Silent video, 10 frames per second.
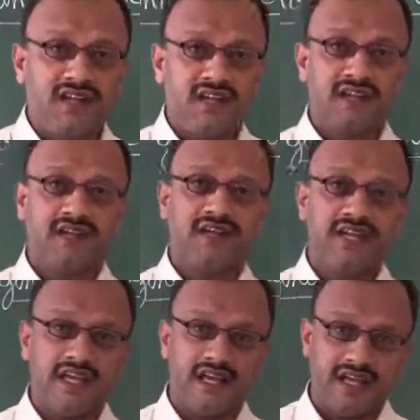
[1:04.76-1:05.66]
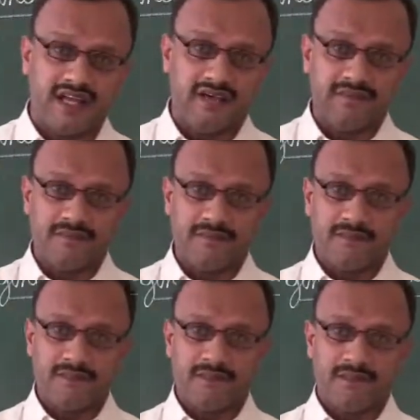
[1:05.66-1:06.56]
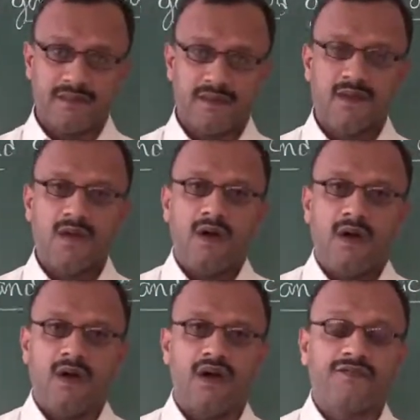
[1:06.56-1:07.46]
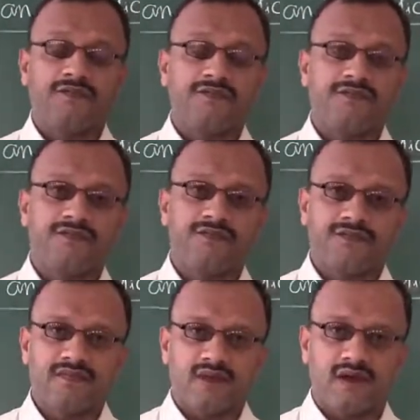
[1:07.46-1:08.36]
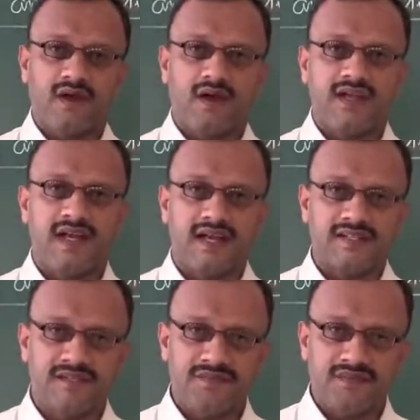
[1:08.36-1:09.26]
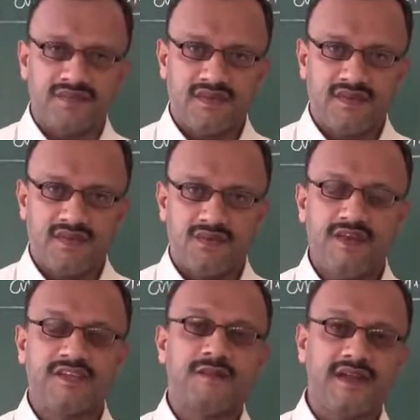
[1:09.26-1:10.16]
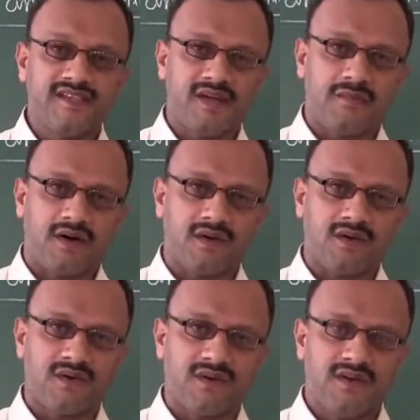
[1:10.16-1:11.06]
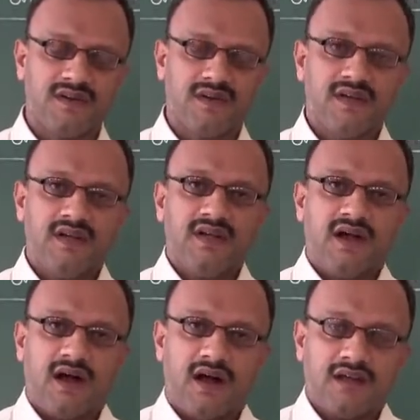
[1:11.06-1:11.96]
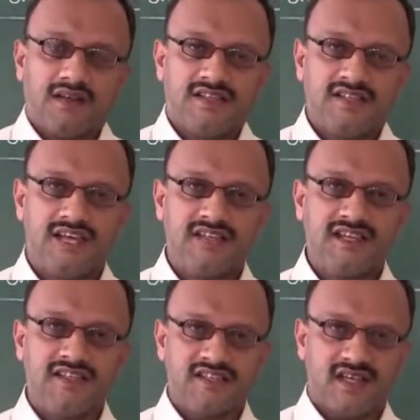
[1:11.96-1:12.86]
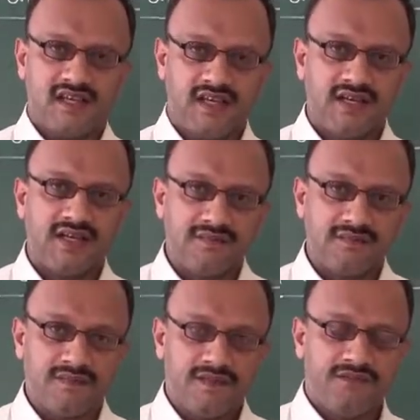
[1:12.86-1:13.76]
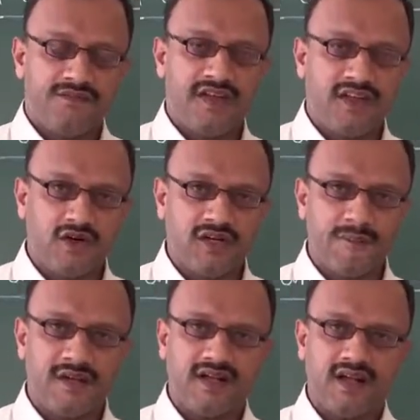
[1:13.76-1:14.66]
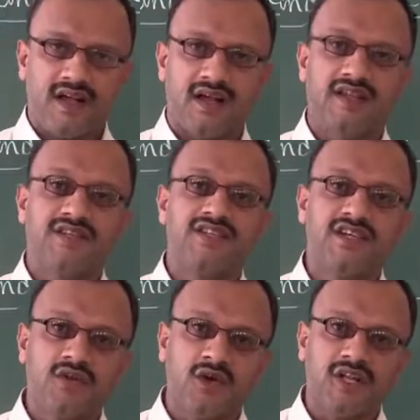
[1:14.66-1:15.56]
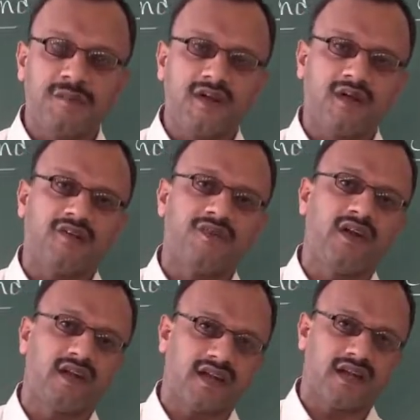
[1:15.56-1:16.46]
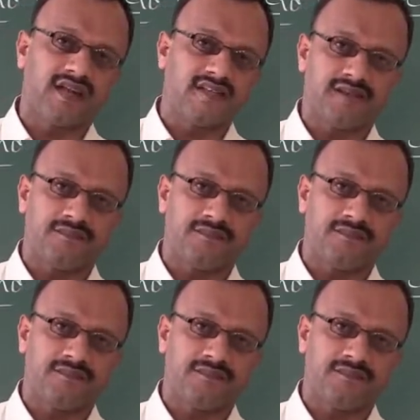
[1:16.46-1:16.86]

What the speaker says: in the DNA of an organism which brings about changes in phenotypic and genotypic of an organism.